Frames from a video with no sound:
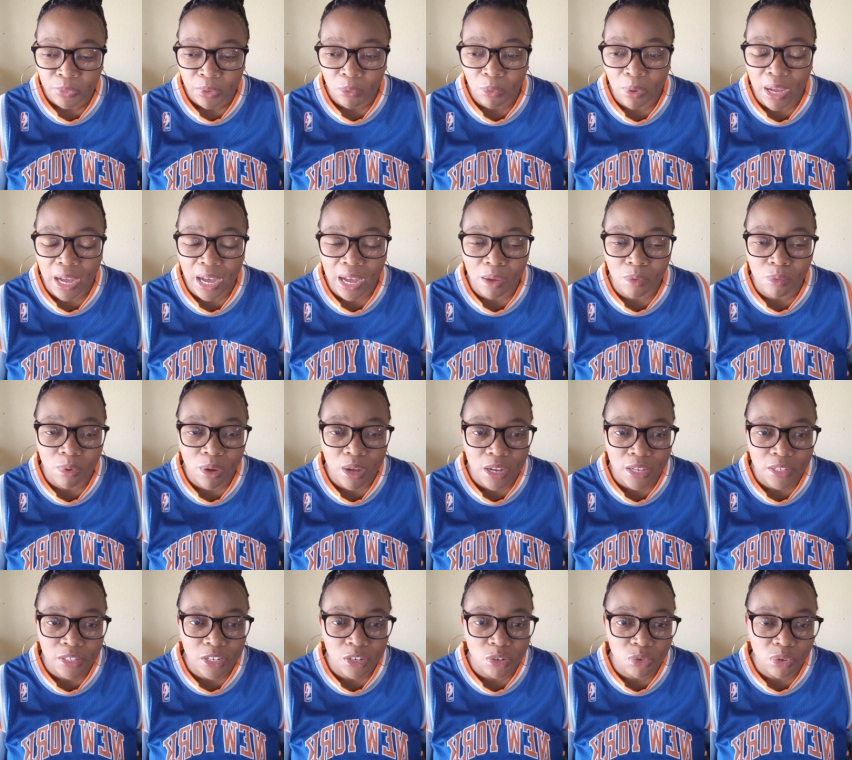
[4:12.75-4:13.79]
where i
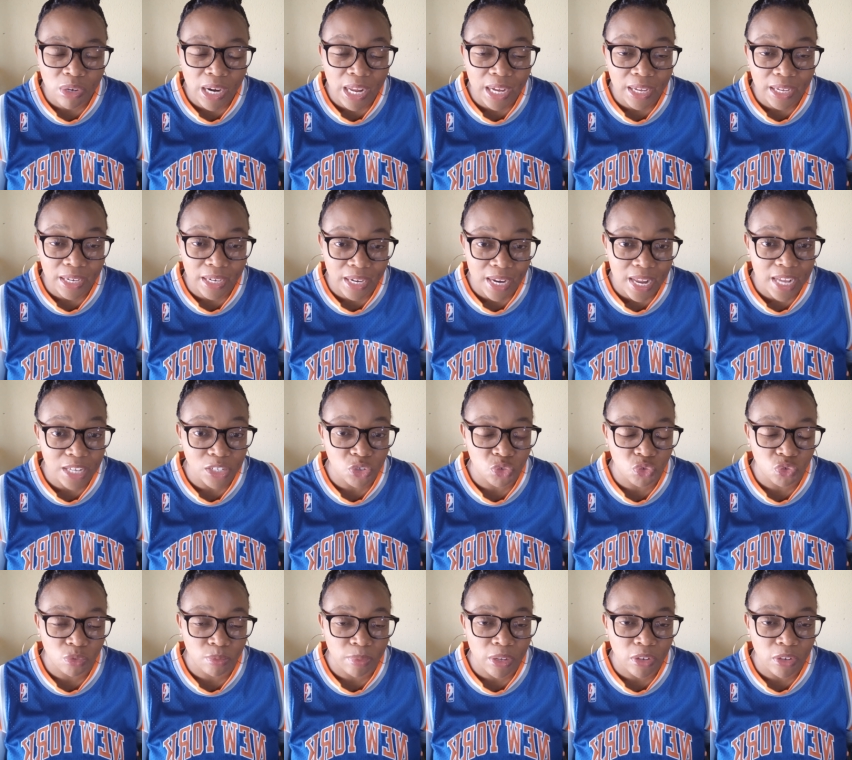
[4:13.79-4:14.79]
was it looked like a classroom